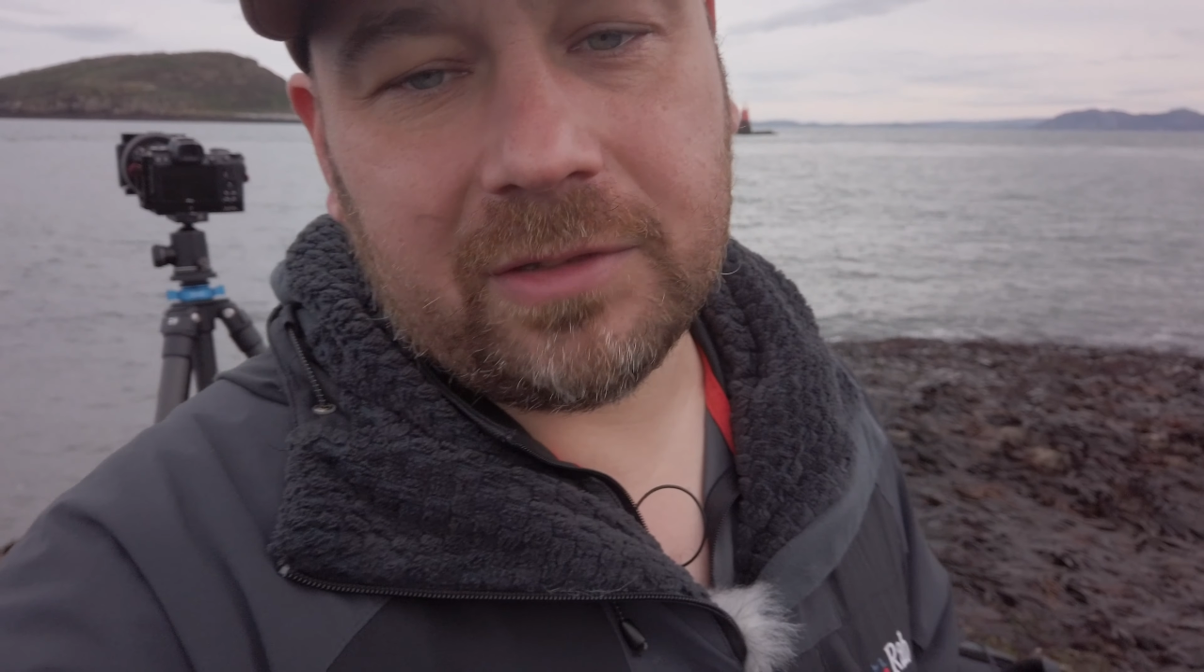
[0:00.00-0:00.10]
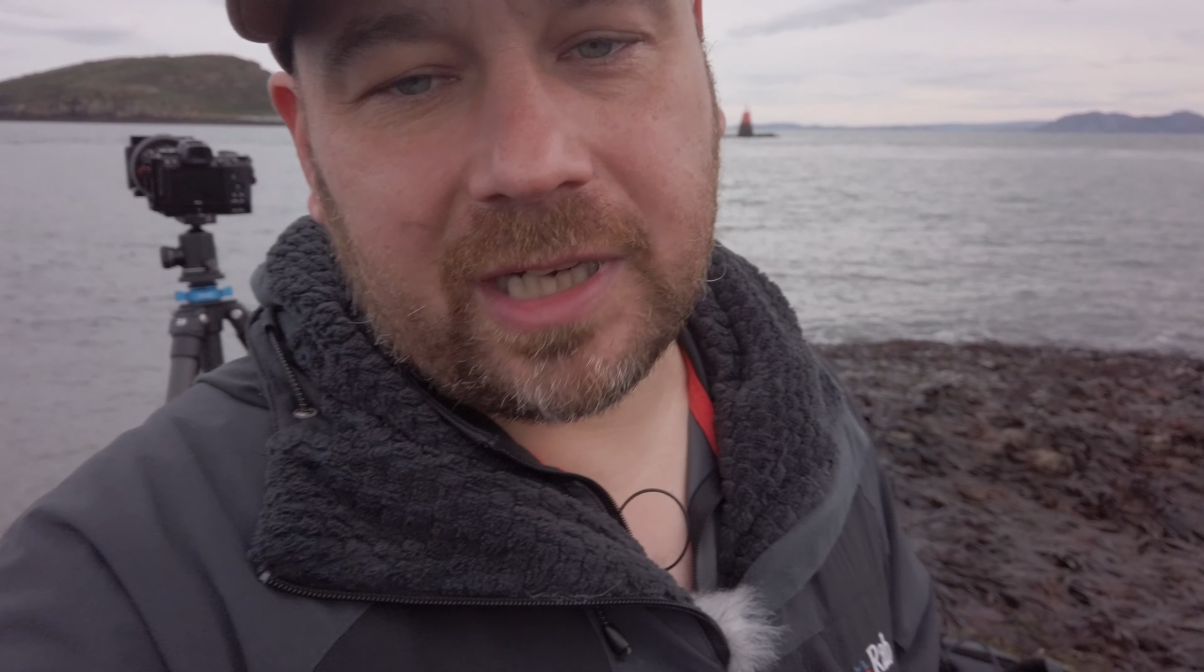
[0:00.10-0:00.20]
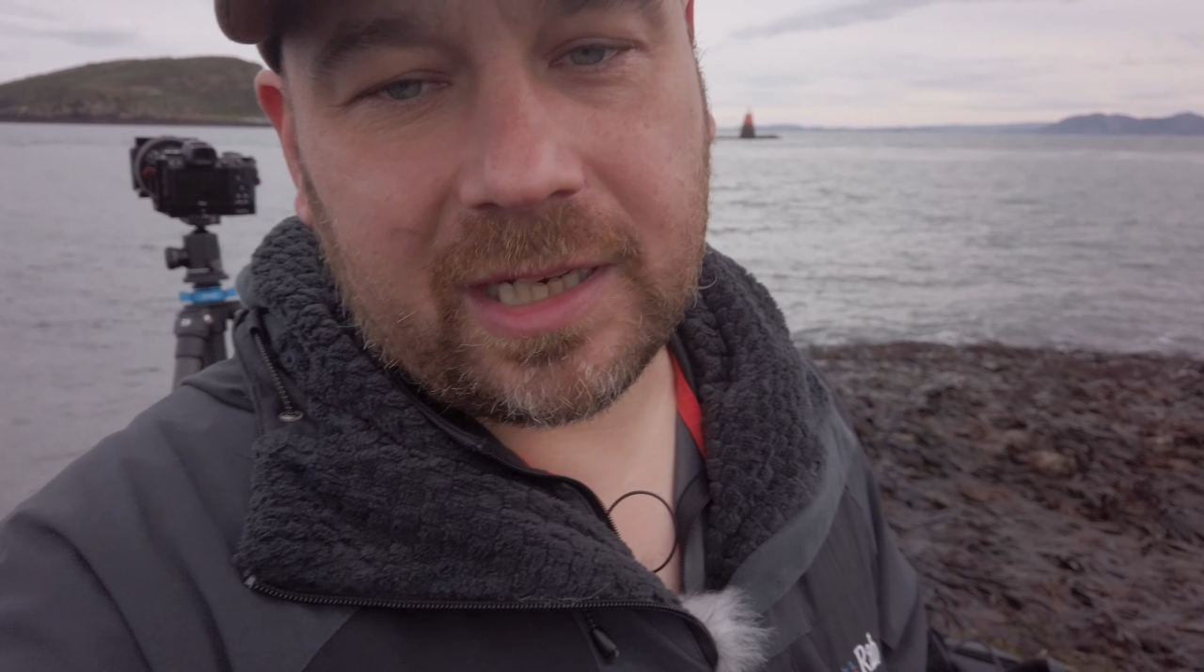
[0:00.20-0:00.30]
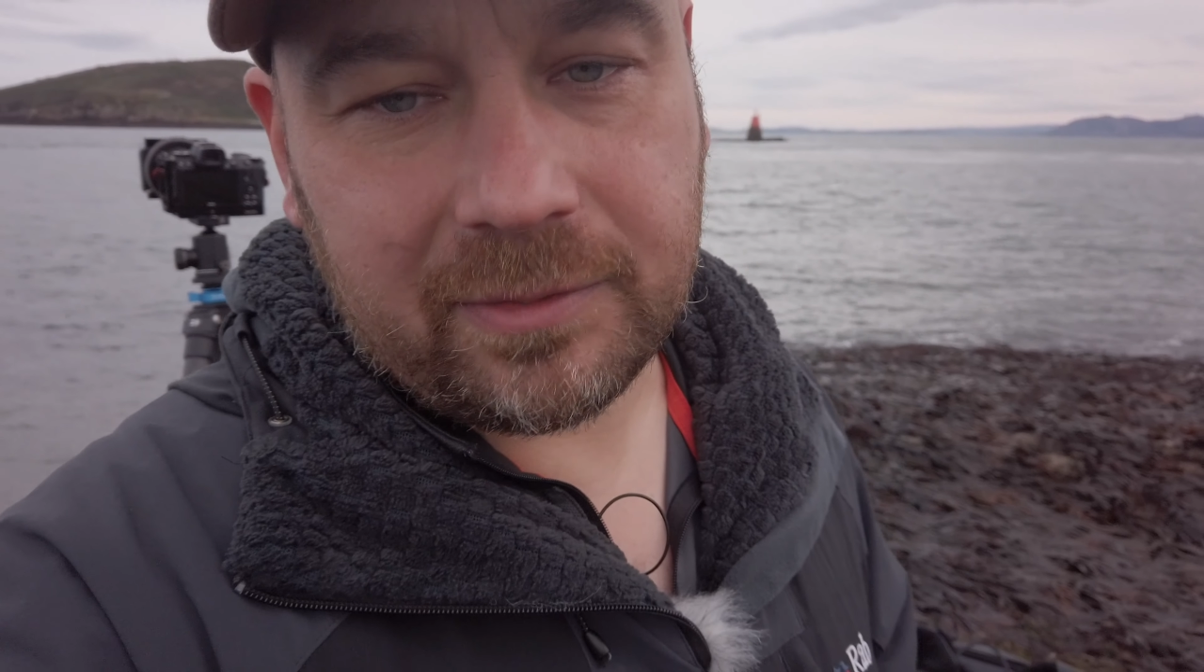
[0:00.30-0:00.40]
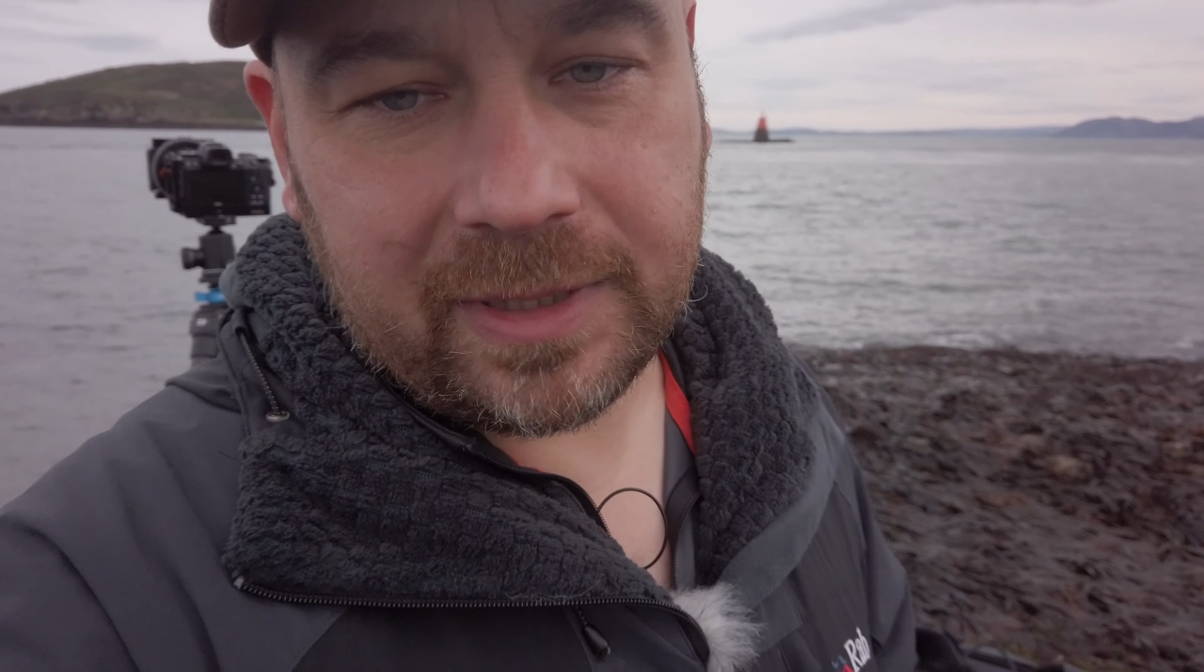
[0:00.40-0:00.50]
to
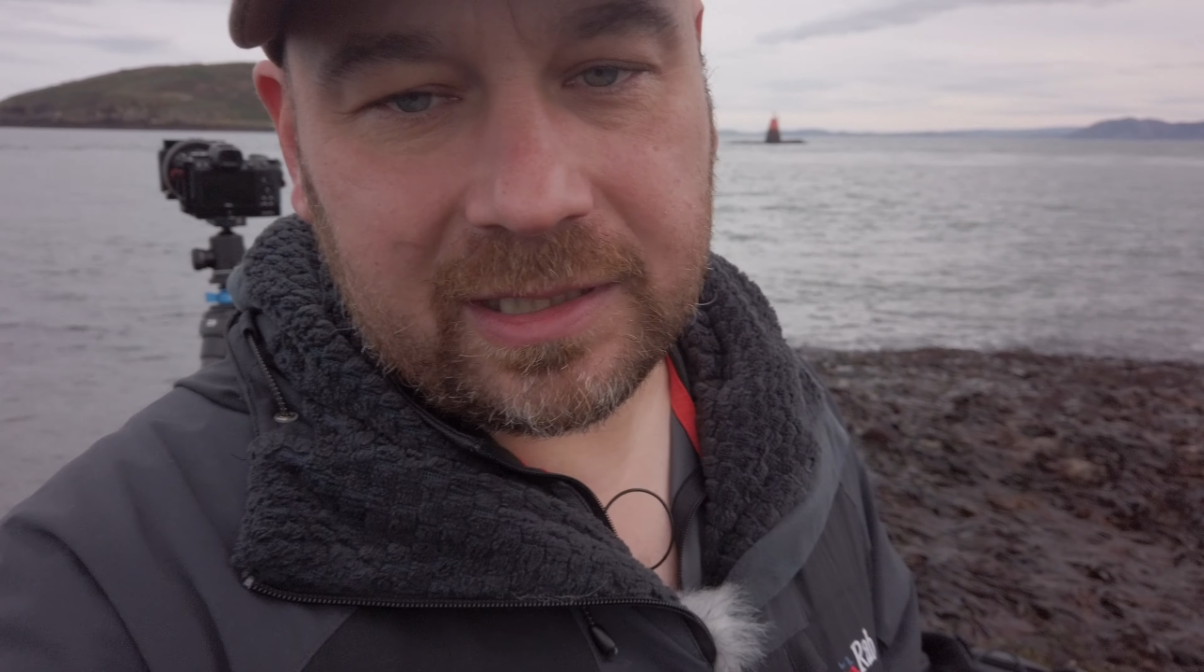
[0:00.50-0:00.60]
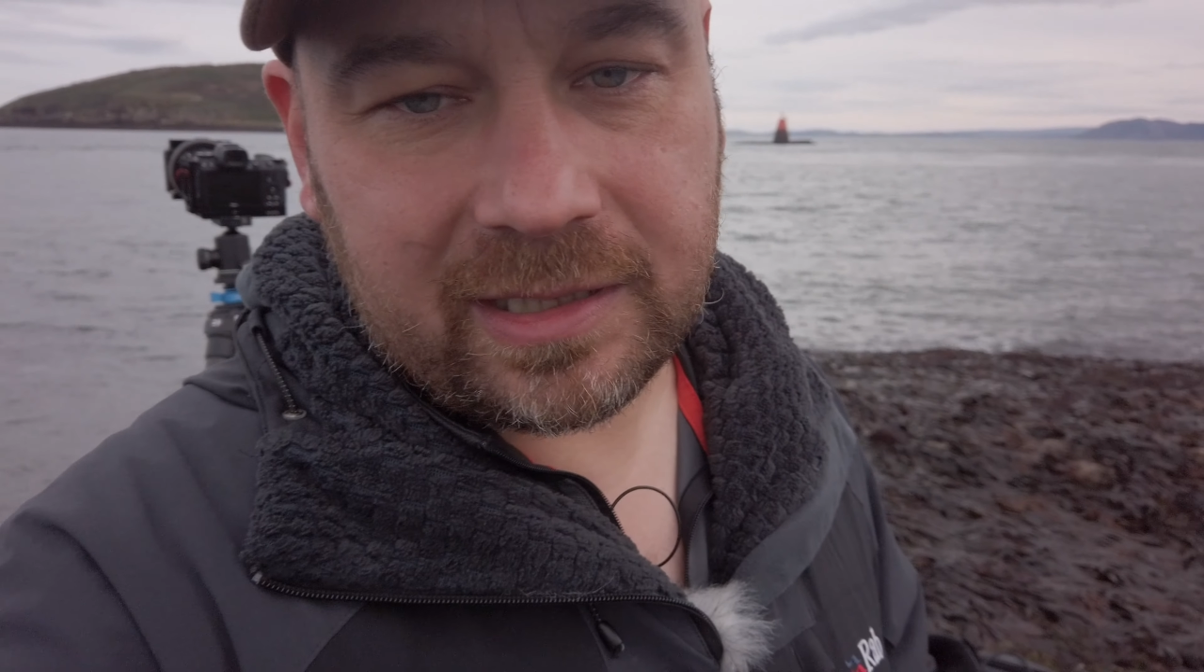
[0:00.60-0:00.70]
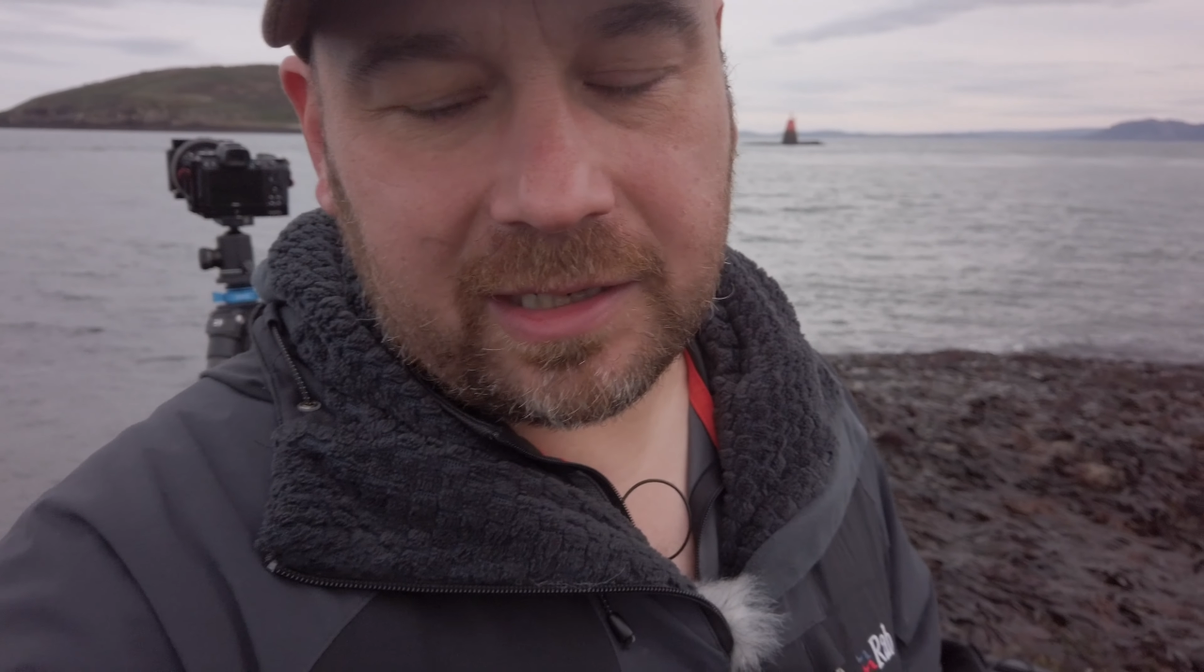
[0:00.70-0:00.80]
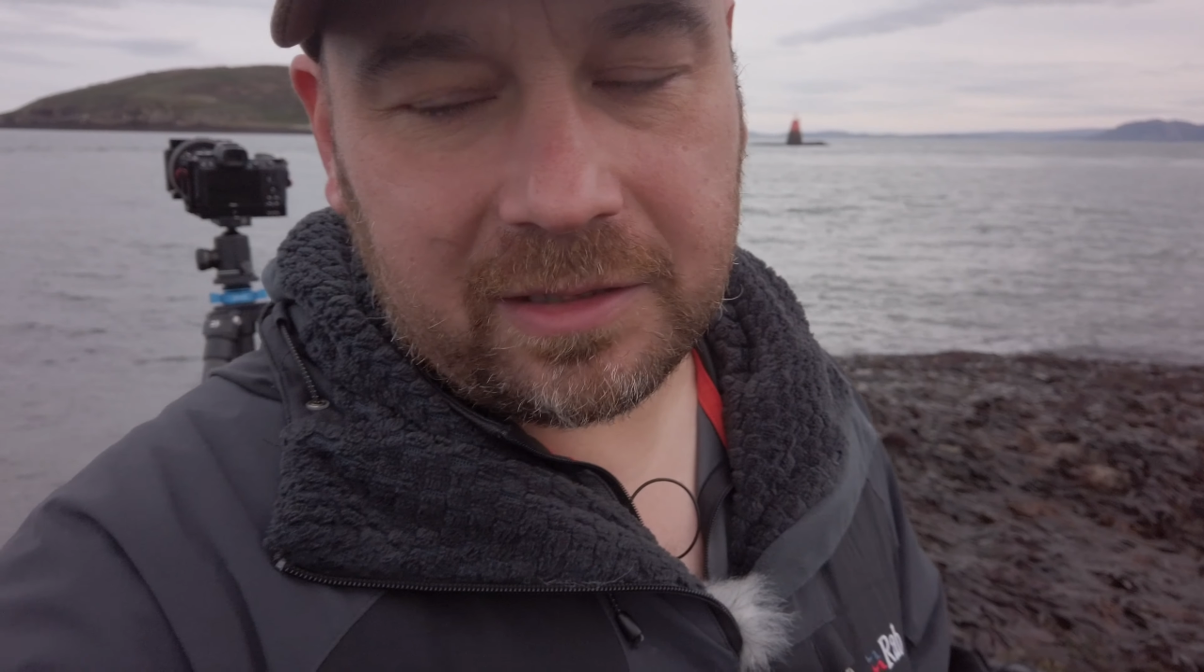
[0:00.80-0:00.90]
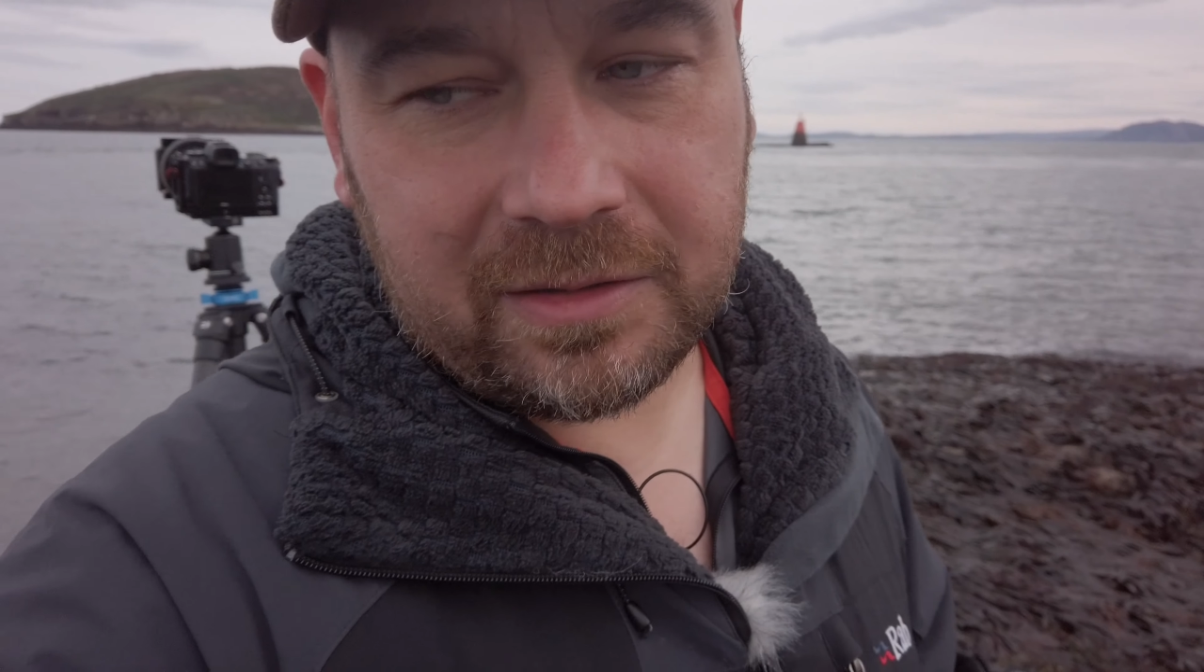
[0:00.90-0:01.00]
get 20
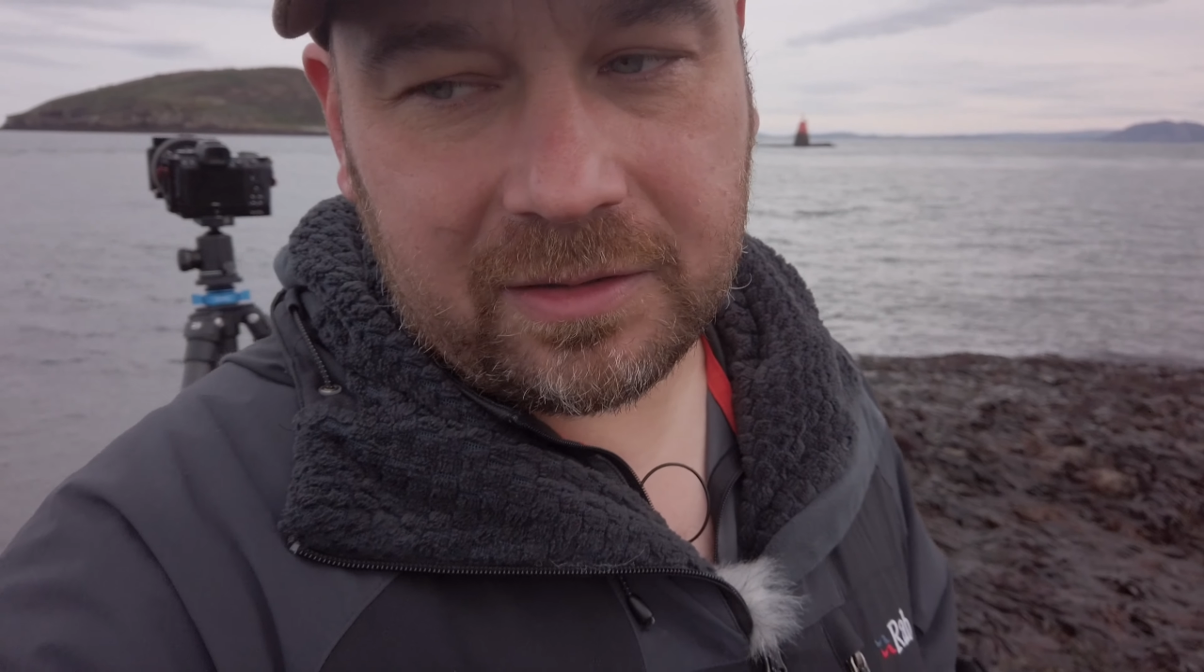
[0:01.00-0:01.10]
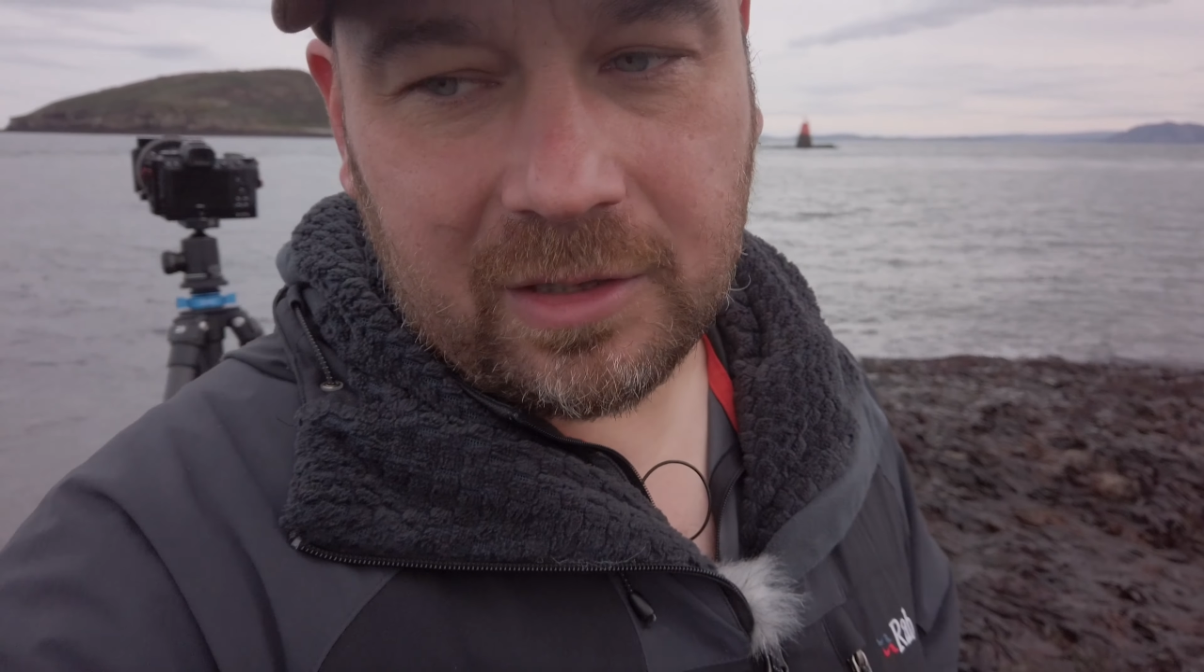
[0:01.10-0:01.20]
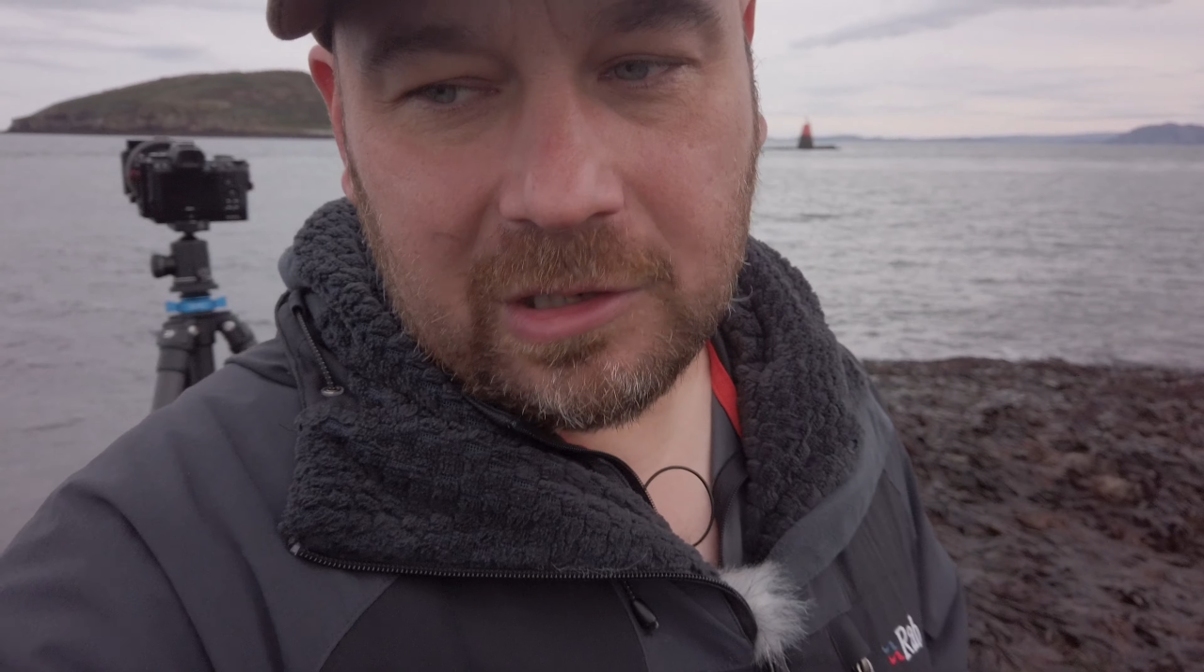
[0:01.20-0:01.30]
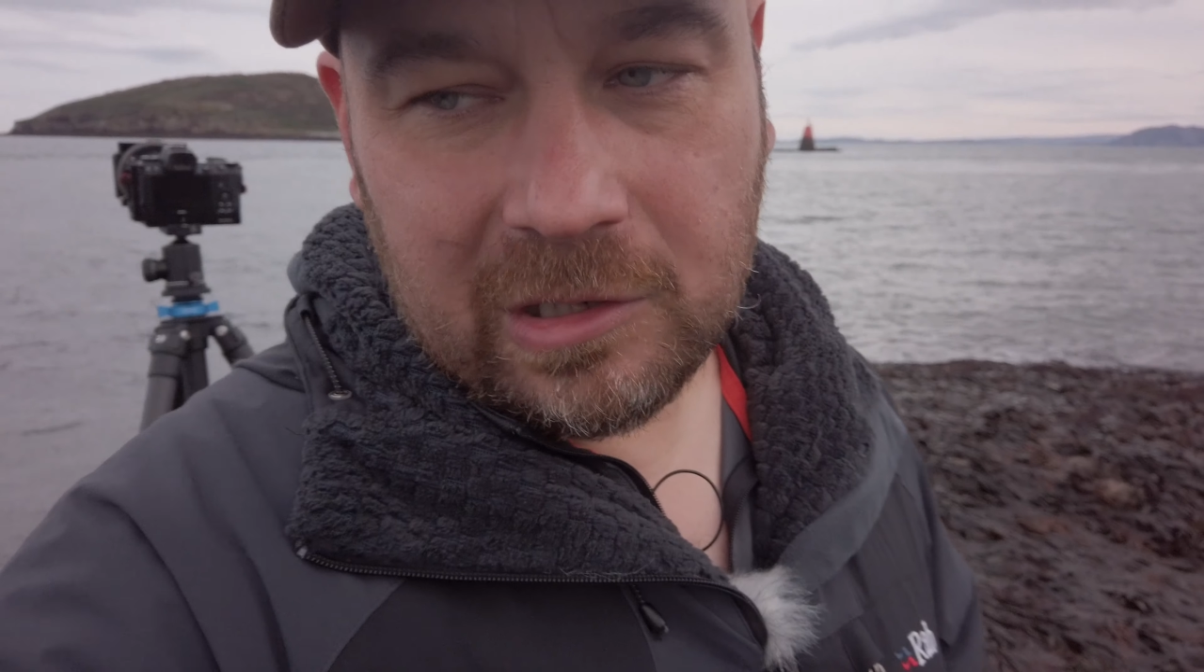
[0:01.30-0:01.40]
seconds,